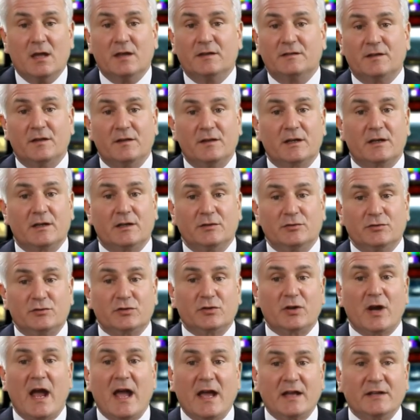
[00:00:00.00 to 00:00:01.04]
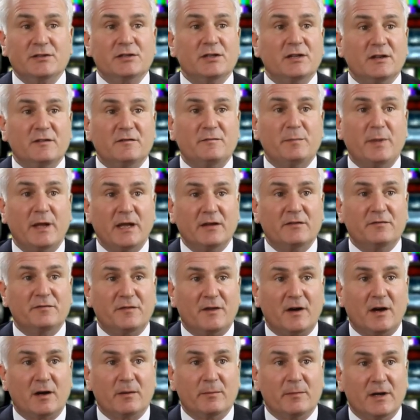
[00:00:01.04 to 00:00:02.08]
So the contraction of big
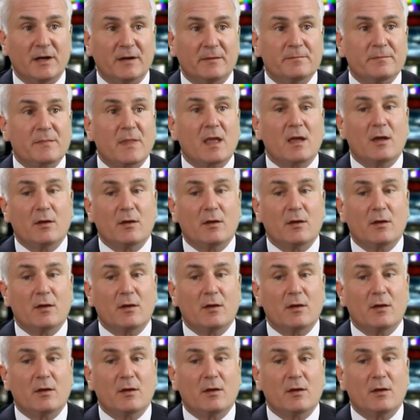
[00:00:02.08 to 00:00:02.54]
pharma